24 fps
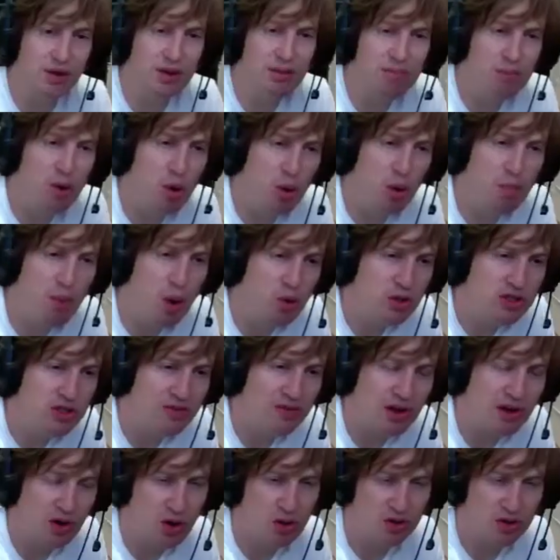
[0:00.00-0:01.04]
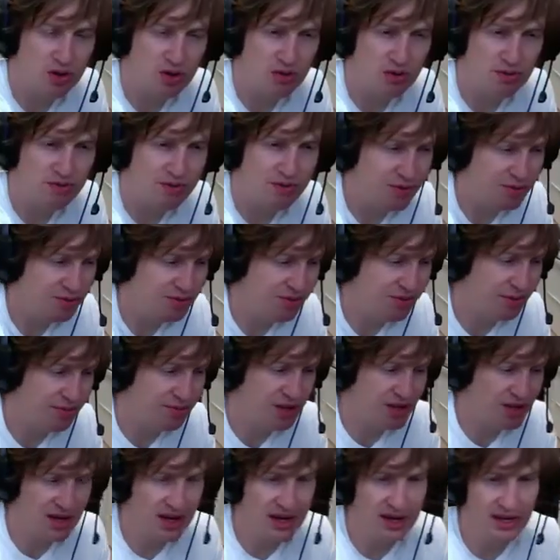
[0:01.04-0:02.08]
Most of the cultural food from the
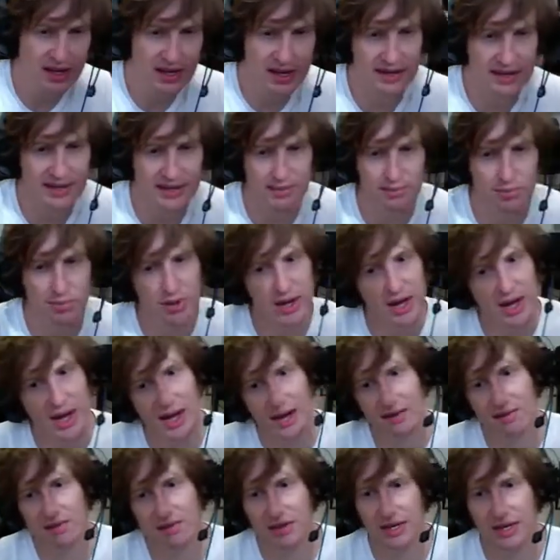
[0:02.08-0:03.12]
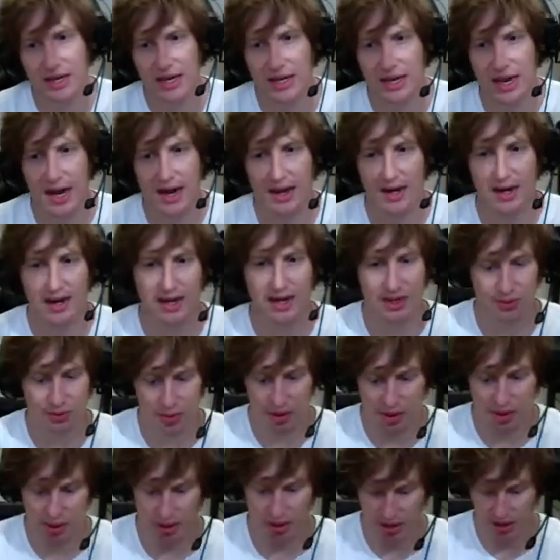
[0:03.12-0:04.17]
United Kingdom we have in Canada because we're a
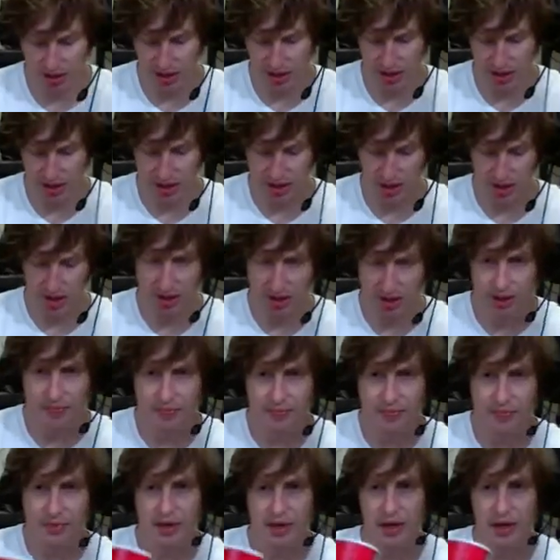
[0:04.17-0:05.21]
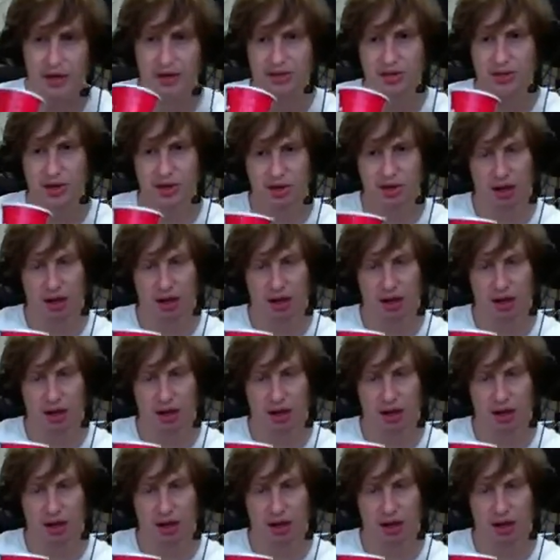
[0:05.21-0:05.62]
colony. So a